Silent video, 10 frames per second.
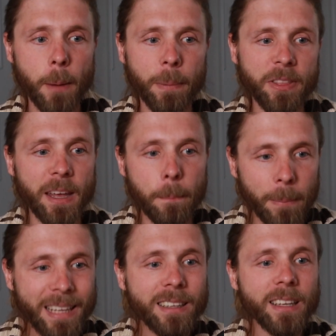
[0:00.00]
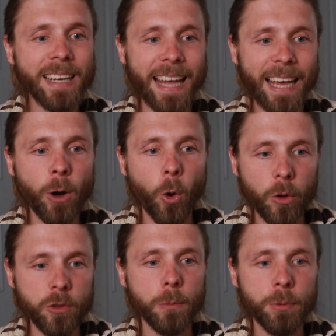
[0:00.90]
but the amygdala can
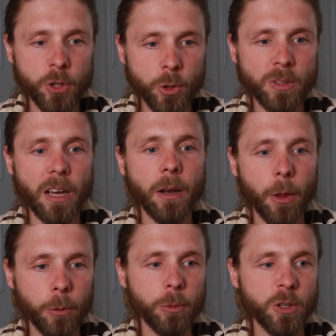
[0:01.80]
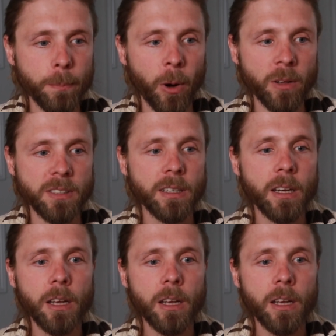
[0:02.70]
also produce another response